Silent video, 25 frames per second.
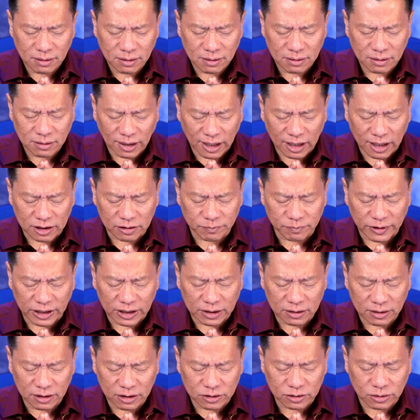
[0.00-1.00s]
the
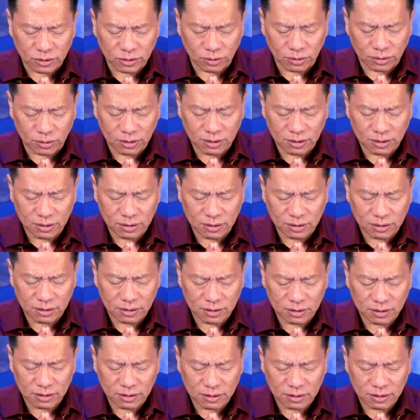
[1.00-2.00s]
Atma, the soul.
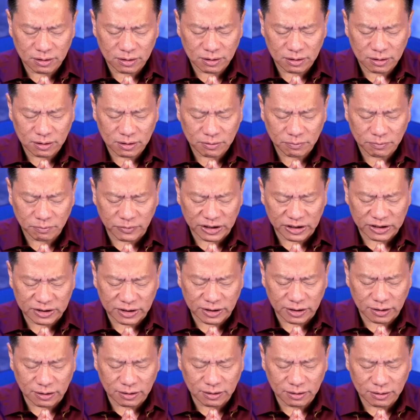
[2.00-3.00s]
Be
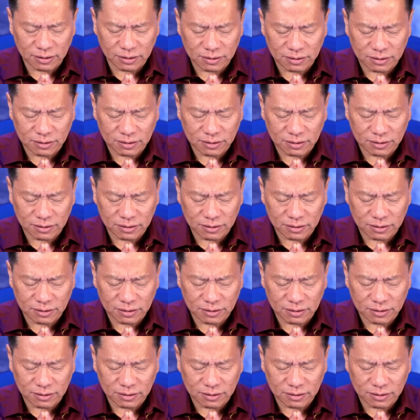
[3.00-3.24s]
still.